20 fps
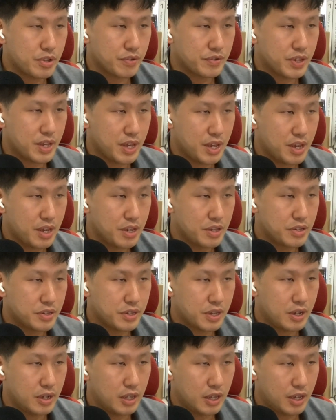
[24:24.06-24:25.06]
of, say,
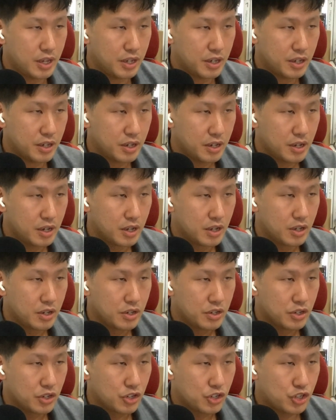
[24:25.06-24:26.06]
scaling
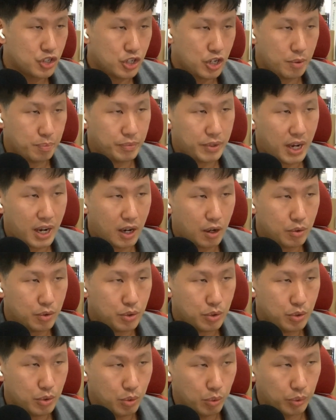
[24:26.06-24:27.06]
shaped how
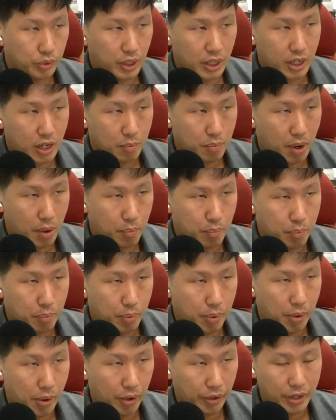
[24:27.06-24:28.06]
you think about
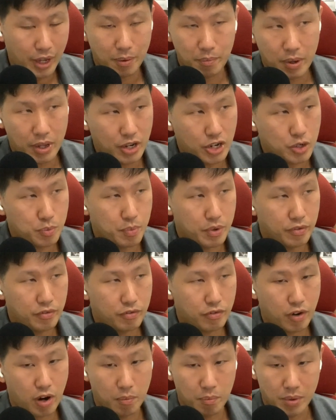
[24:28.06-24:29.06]
product management
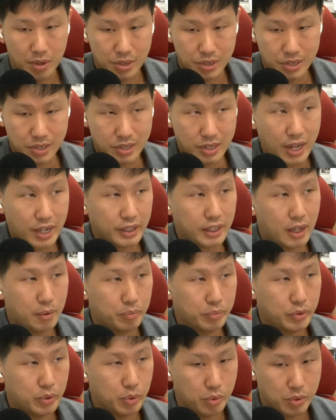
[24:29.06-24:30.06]
from a
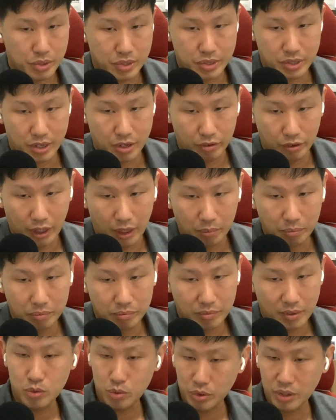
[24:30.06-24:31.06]
startup to a scale up?
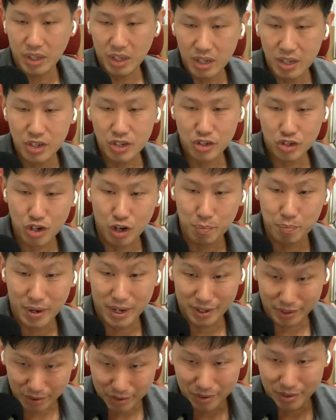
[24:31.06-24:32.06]
Today,
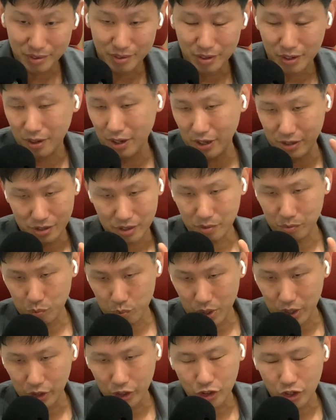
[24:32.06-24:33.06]
Shopback, as in,
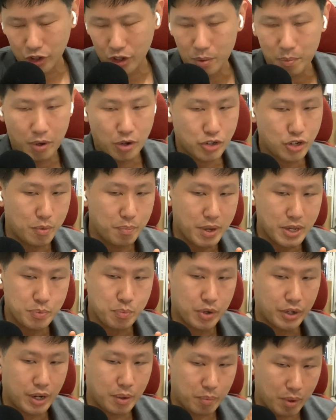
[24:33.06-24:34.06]
we're not talking about Shopback's
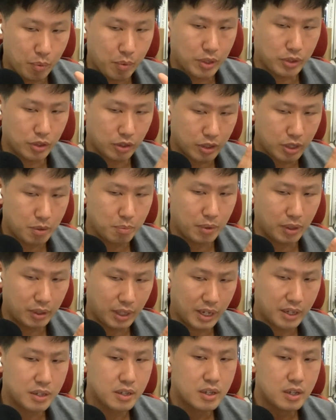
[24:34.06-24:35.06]
product, but we're talking about,
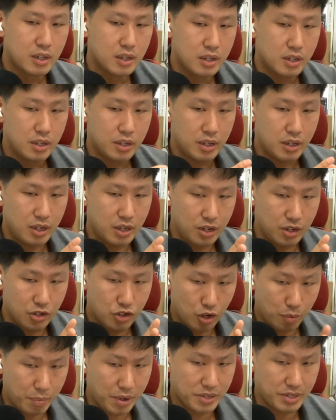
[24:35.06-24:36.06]
like, in
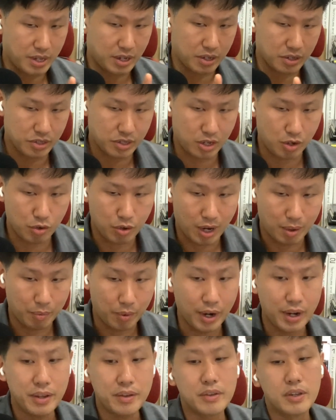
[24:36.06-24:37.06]
Shopback, it's like a scale up,
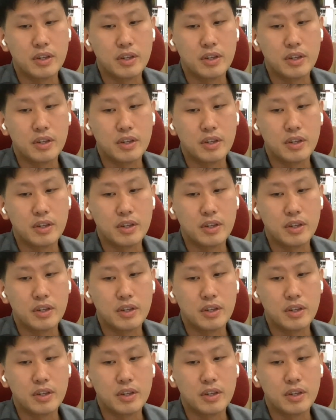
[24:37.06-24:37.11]
right?